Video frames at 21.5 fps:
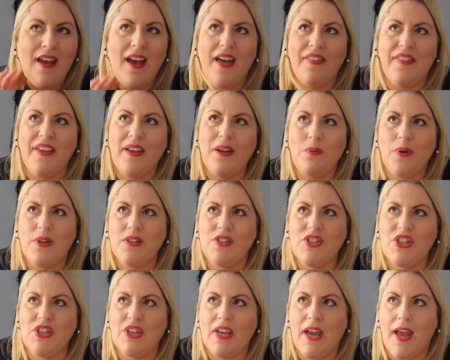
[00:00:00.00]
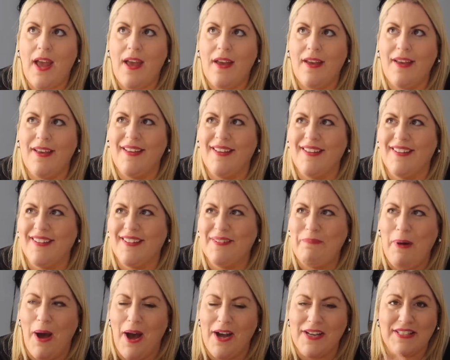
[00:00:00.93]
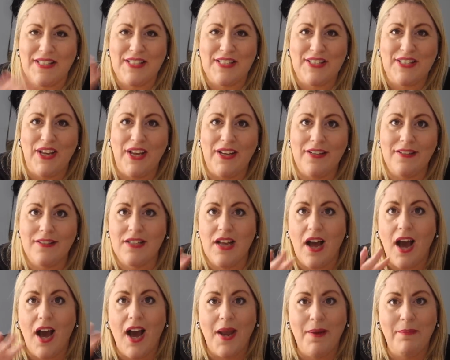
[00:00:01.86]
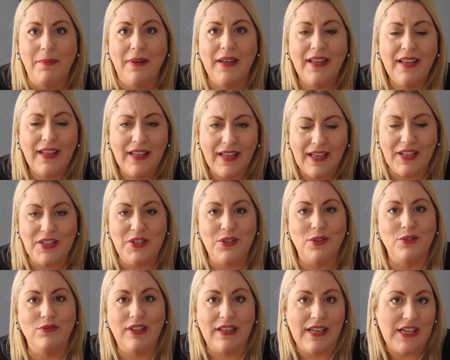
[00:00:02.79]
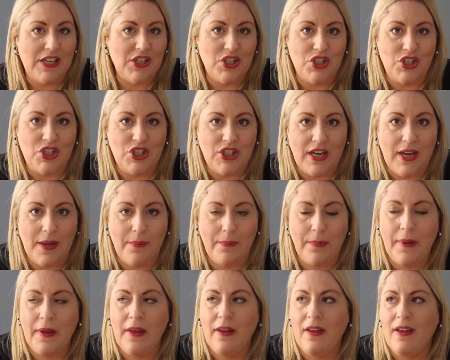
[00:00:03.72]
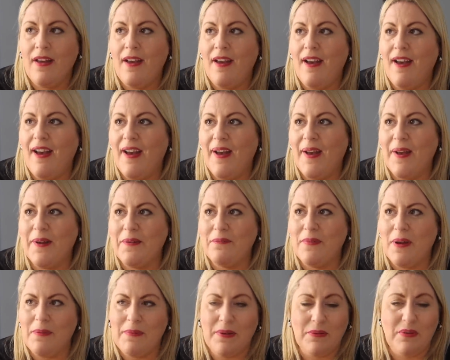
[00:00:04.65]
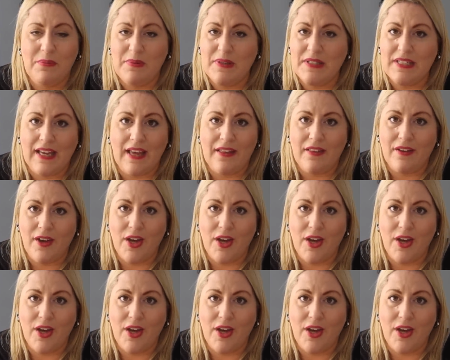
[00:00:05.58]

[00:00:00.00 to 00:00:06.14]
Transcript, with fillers: I think once you get past a certain time in your relationship, I mean, we've been together